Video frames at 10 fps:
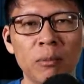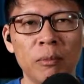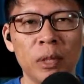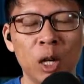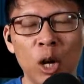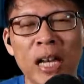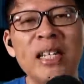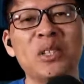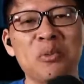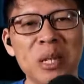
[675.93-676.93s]
or at
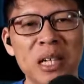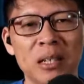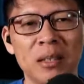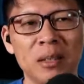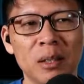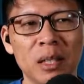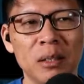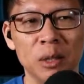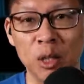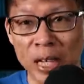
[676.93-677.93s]
least to me,
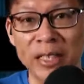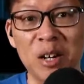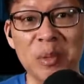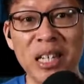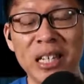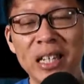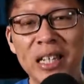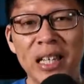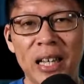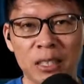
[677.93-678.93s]
you can tell me,
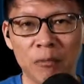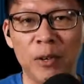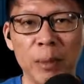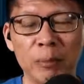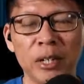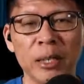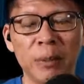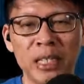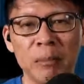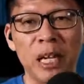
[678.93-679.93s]
as a vibe, right?
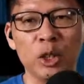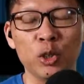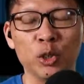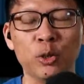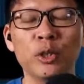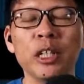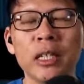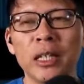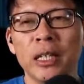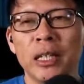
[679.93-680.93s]
Better Man show.
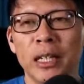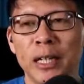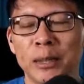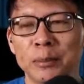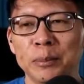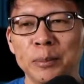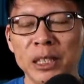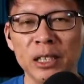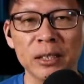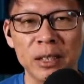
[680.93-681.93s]

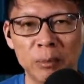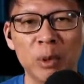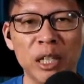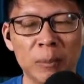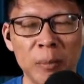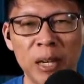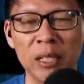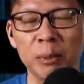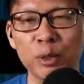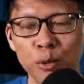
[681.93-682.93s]
Because number one, I'm a man.
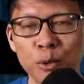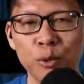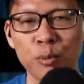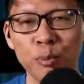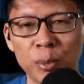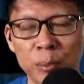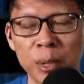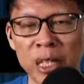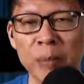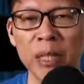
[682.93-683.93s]
Number two,
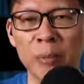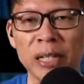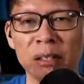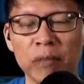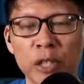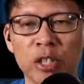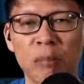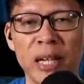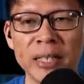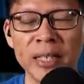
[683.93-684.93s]
becoming a better version of
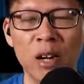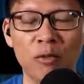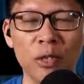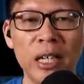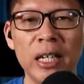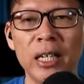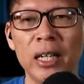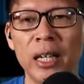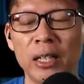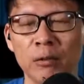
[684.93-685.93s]
myself.
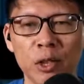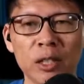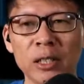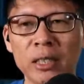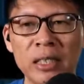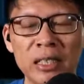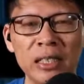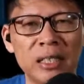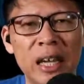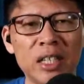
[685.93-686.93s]
And of course,
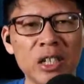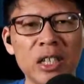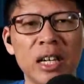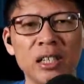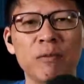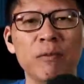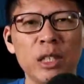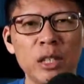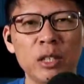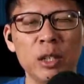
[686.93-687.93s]
it's actually kind of
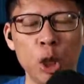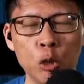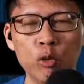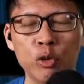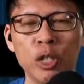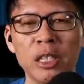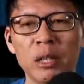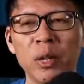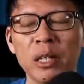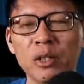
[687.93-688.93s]
neutral in a
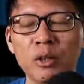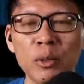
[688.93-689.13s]
way. So